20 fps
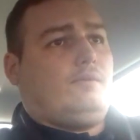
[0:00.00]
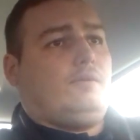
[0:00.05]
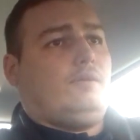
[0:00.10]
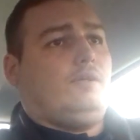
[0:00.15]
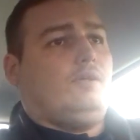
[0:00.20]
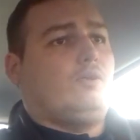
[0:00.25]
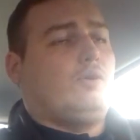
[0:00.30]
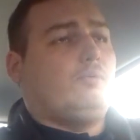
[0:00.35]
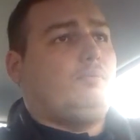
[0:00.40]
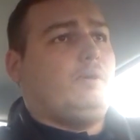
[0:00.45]

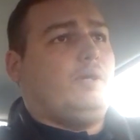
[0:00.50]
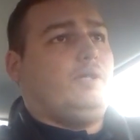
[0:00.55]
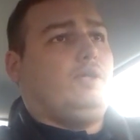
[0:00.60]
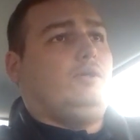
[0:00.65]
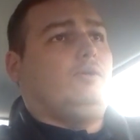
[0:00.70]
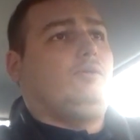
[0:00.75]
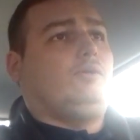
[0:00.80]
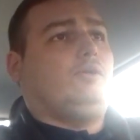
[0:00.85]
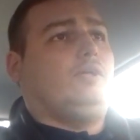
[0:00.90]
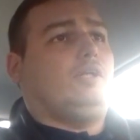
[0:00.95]
European
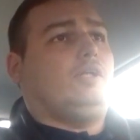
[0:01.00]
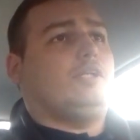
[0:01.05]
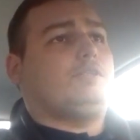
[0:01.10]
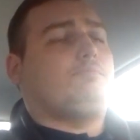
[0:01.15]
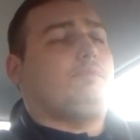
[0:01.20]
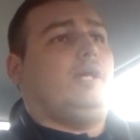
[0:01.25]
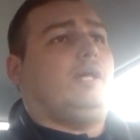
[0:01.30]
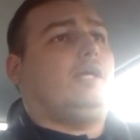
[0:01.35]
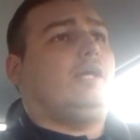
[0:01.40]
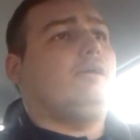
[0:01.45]
Union is
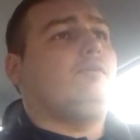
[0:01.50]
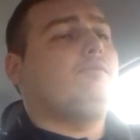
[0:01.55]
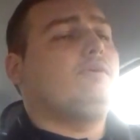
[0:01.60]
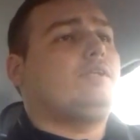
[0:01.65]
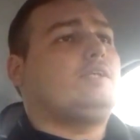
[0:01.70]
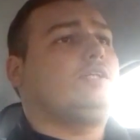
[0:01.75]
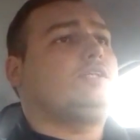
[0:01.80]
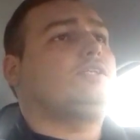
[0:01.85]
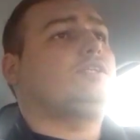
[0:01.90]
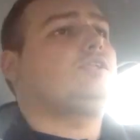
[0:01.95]
making
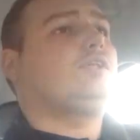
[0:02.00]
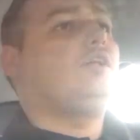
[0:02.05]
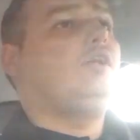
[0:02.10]
with this